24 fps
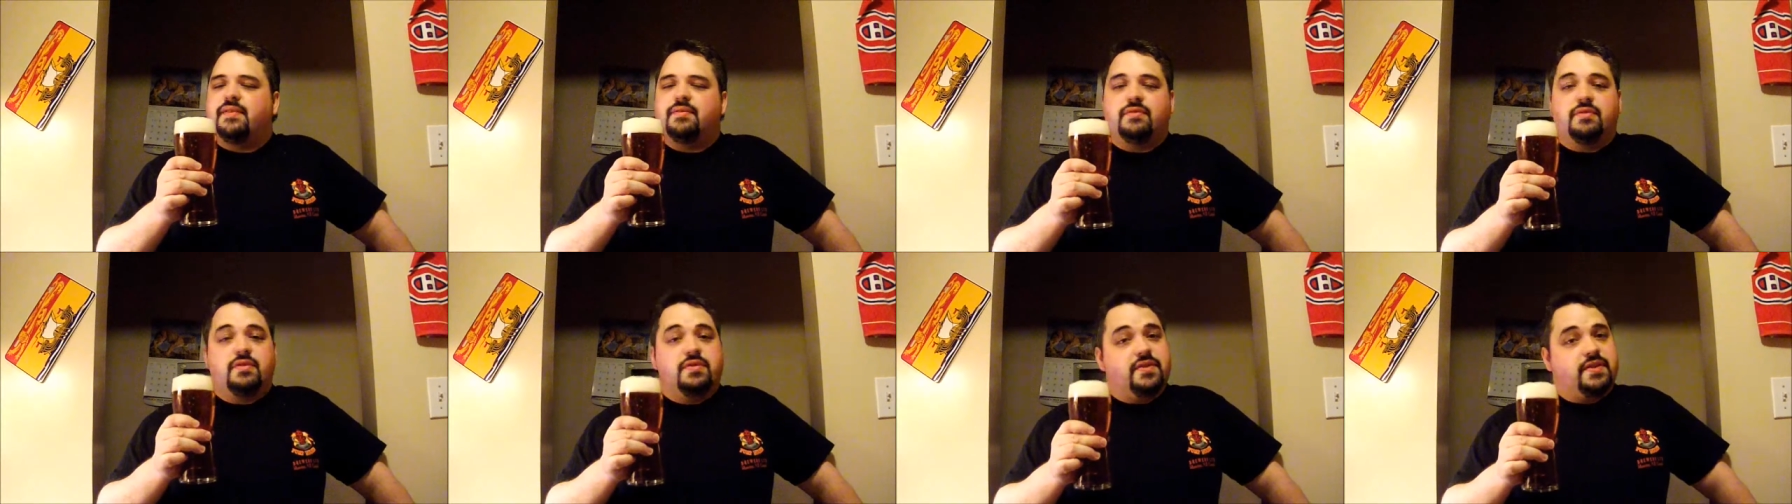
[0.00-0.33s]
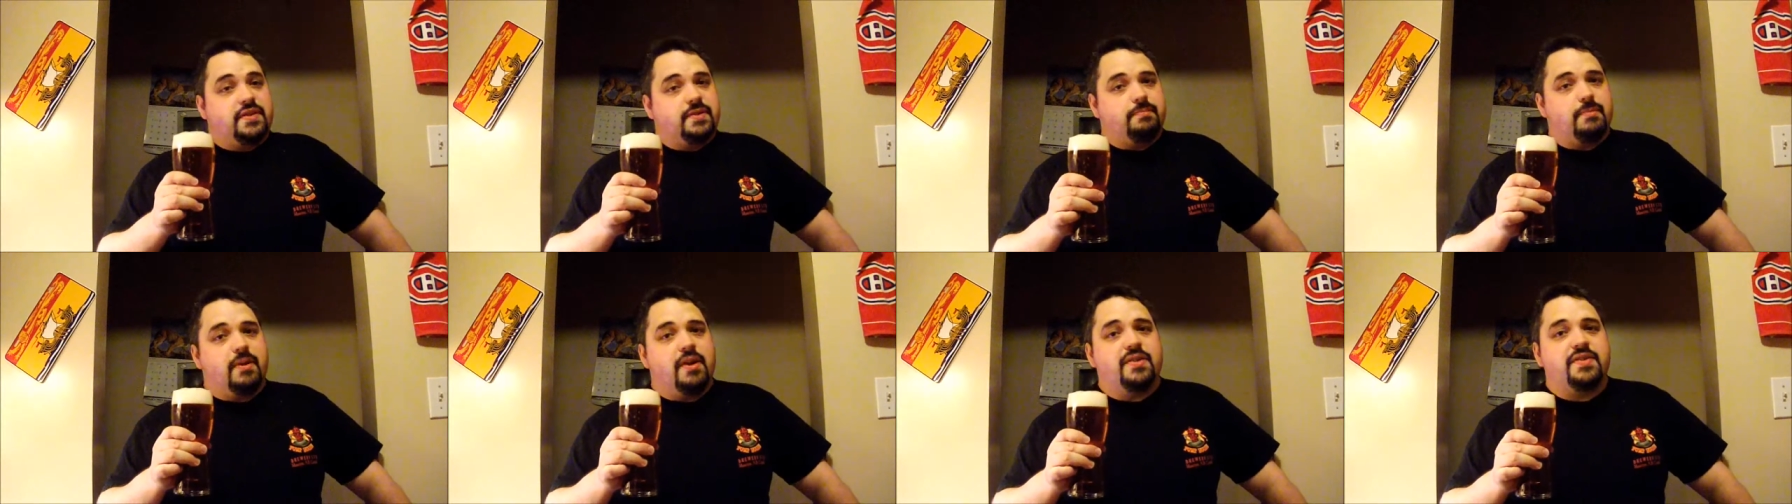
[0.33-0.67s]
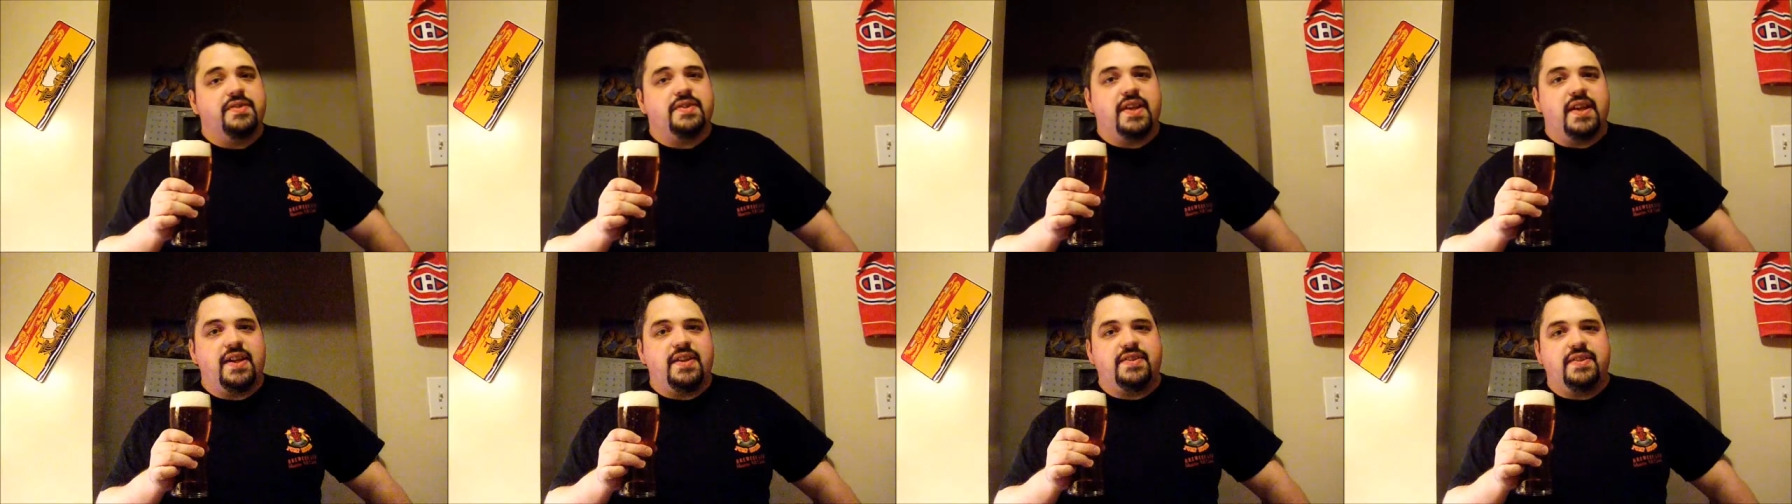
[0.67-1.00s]
Smells
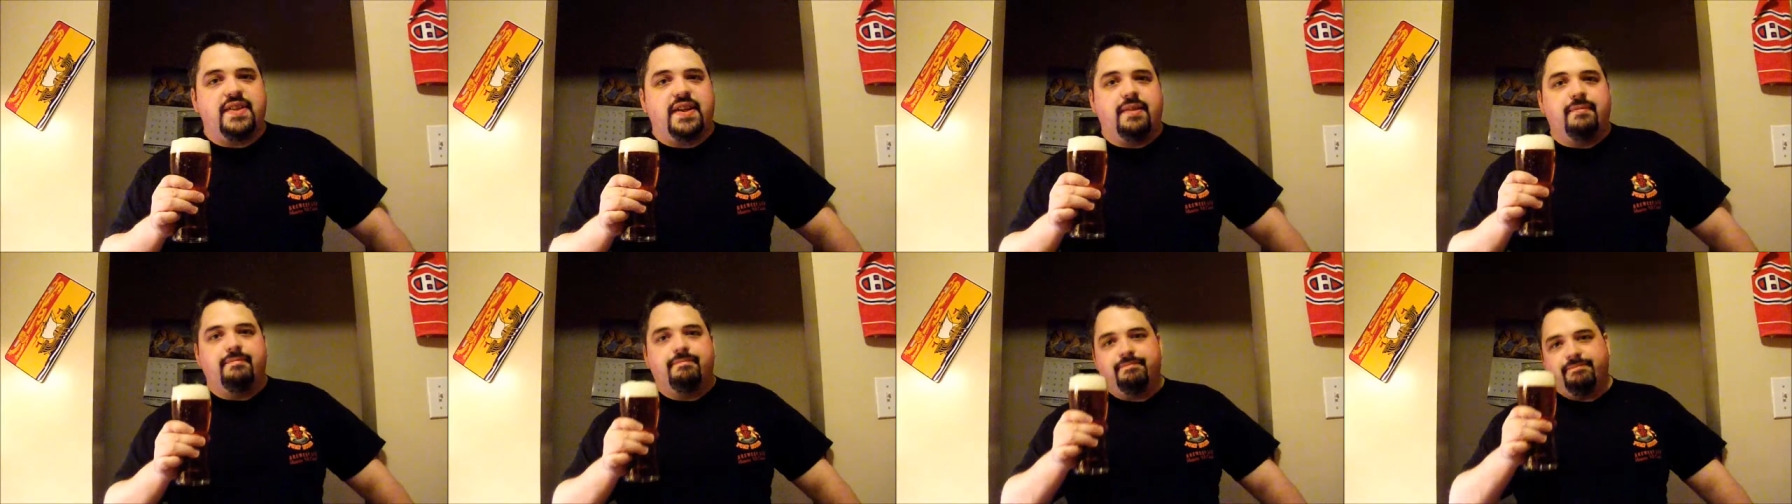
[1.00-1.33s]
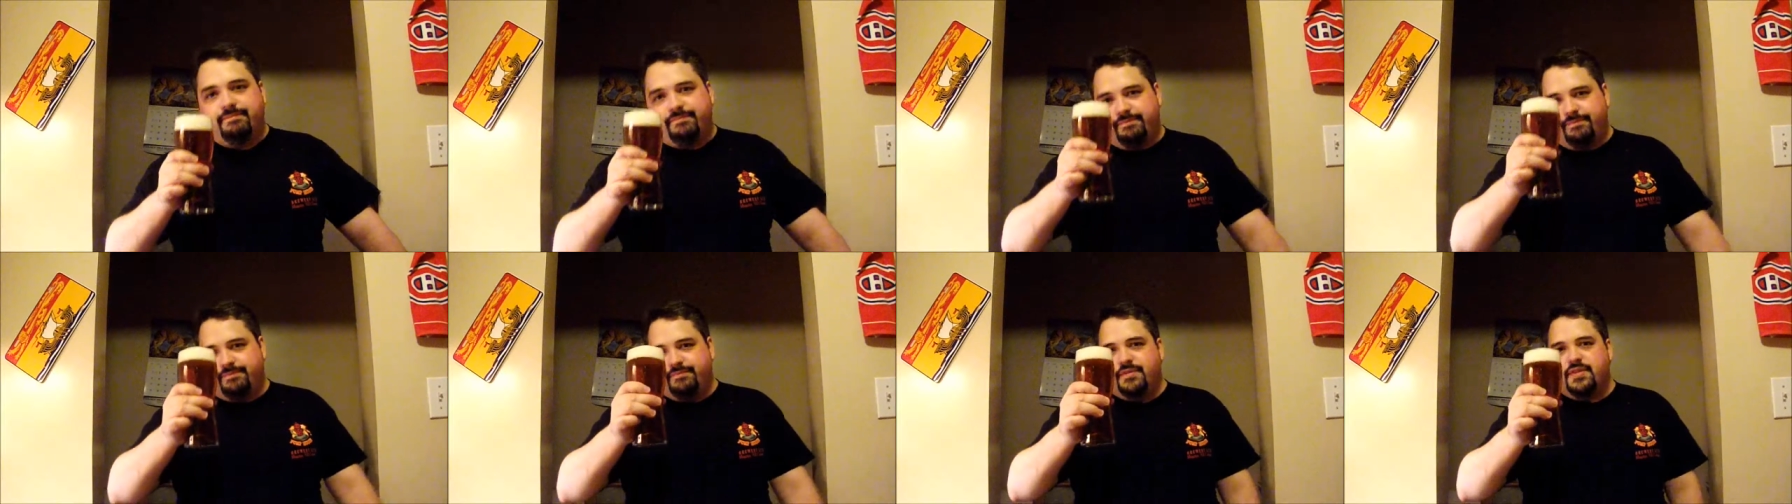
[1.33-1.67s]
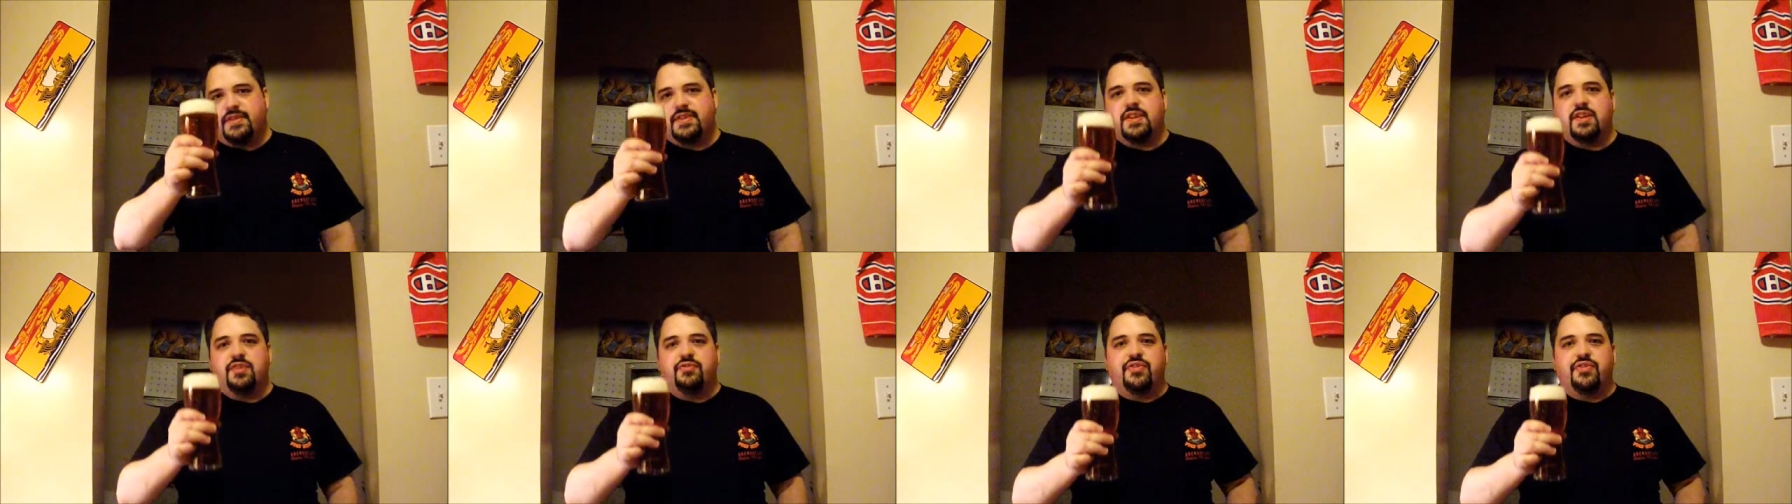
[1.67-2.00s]
tasty. Let's
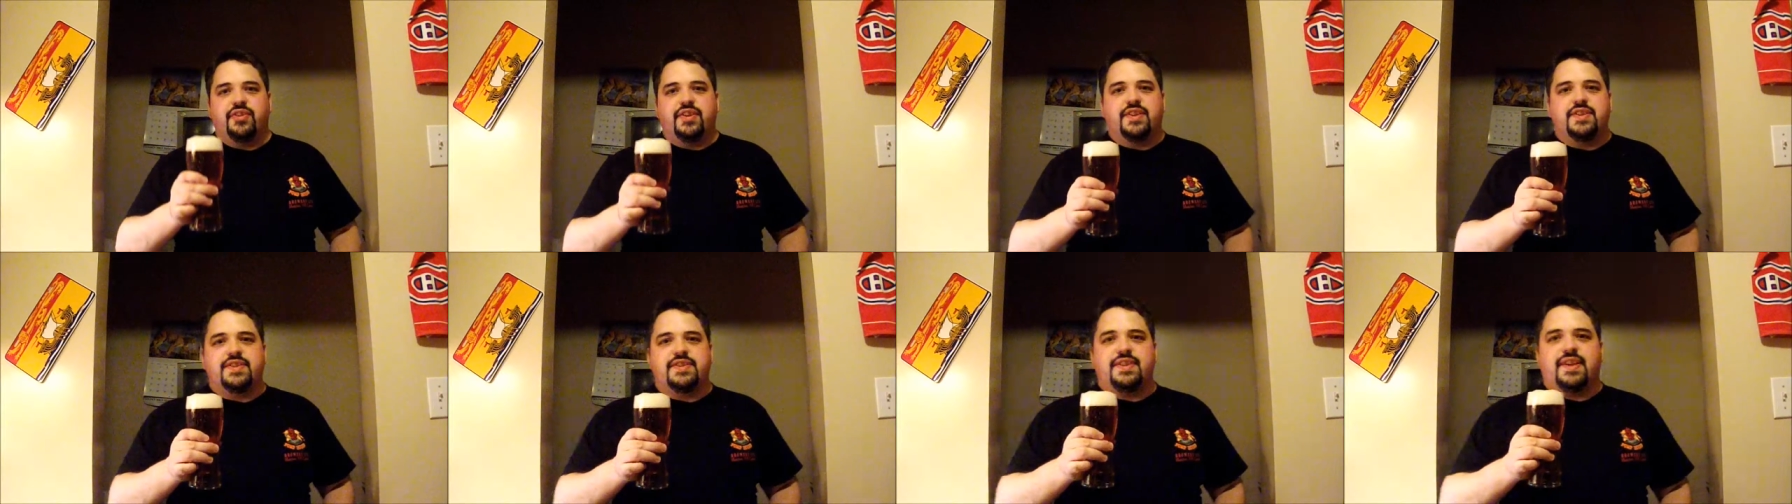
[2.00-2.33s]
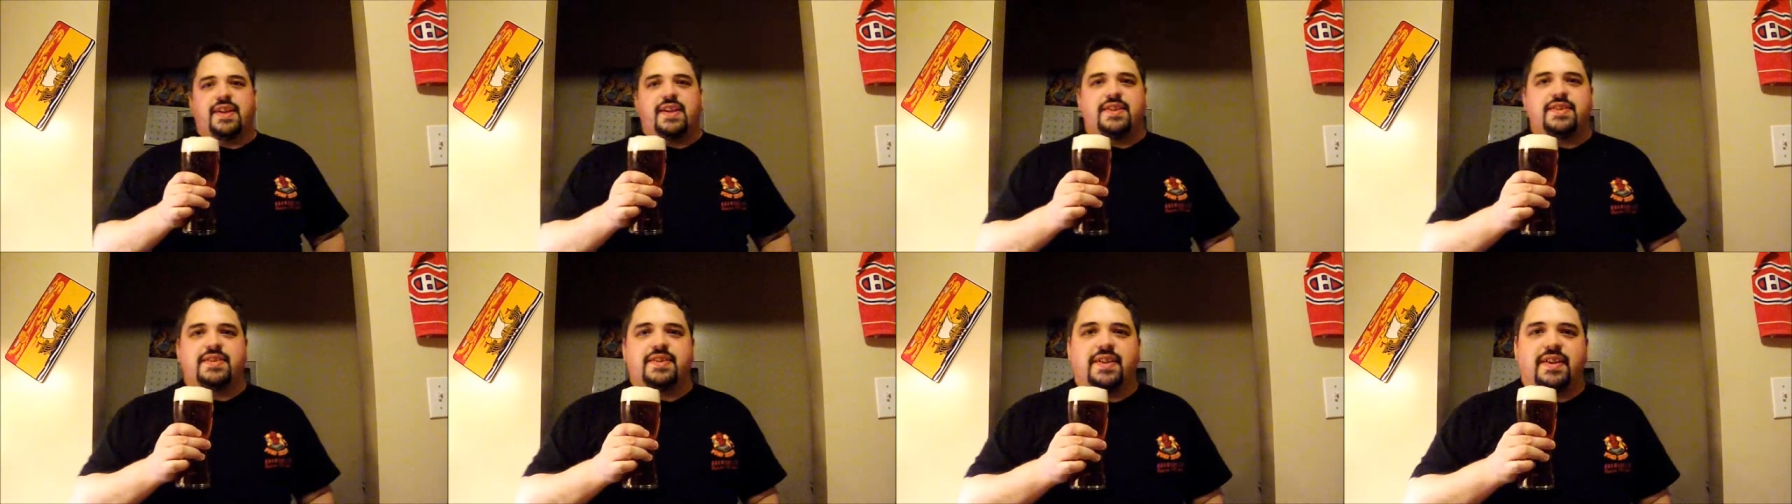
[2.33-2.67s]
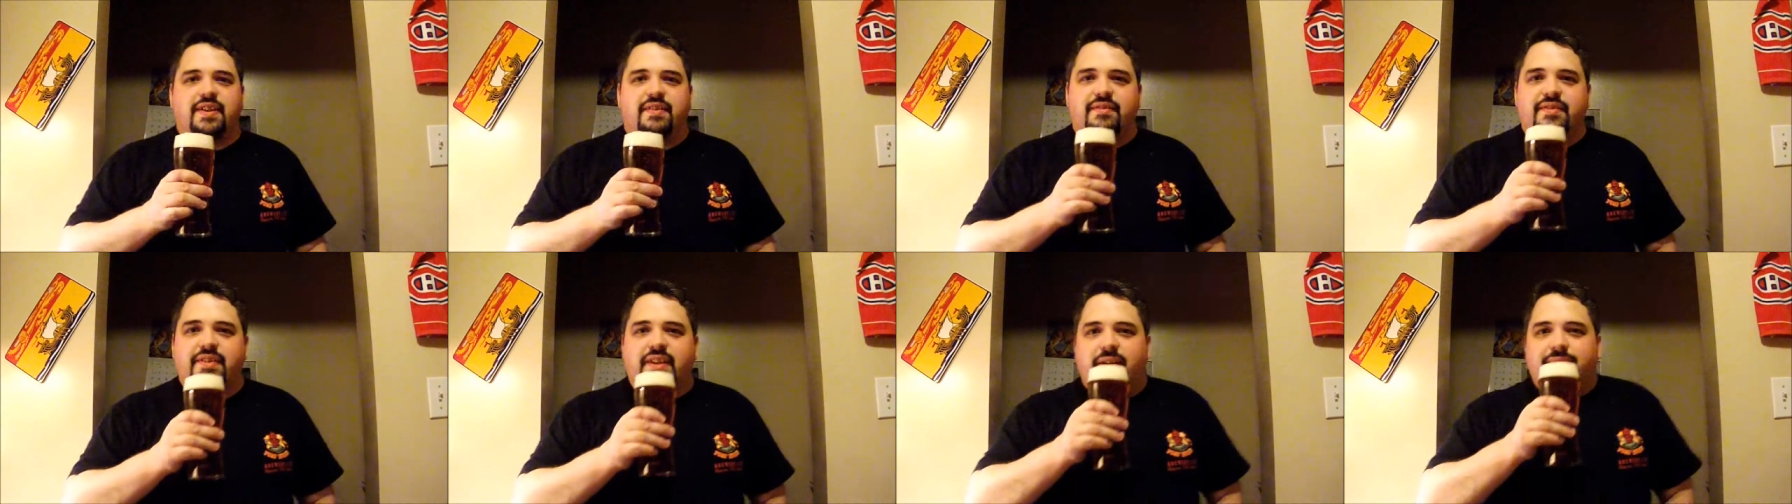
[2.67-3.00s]
see if it is tasty.
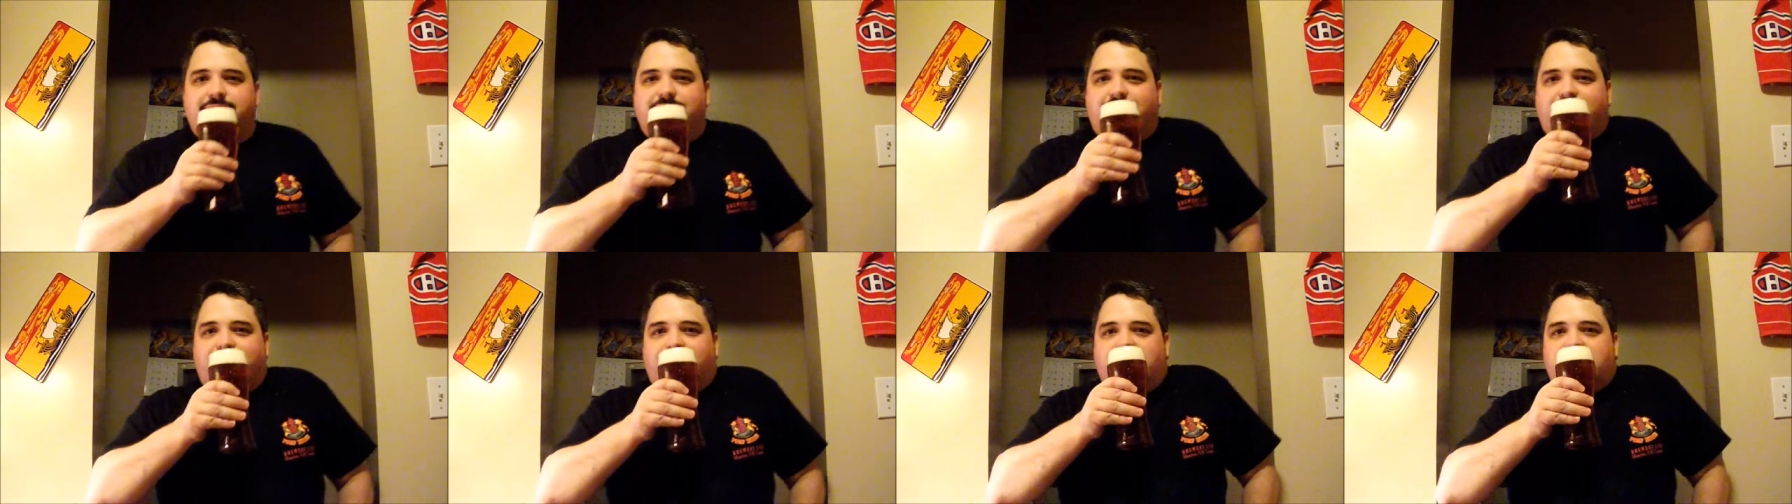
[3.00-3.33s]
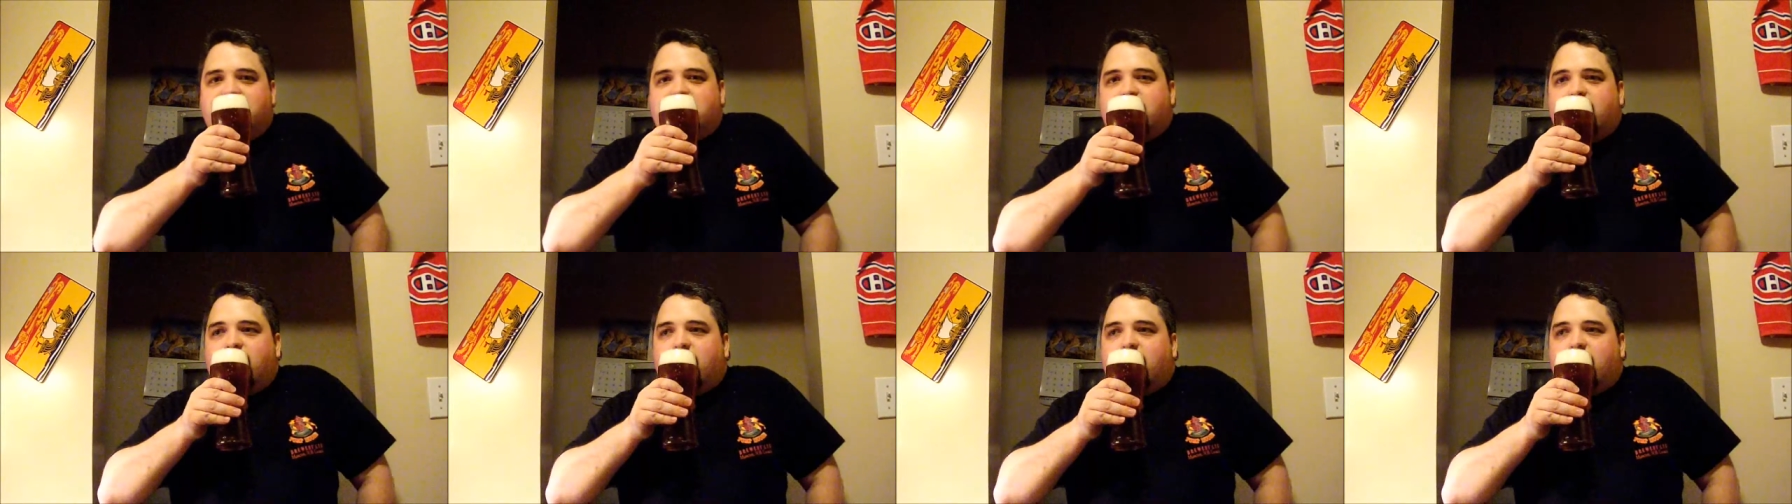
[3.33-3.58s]
Down the hatch.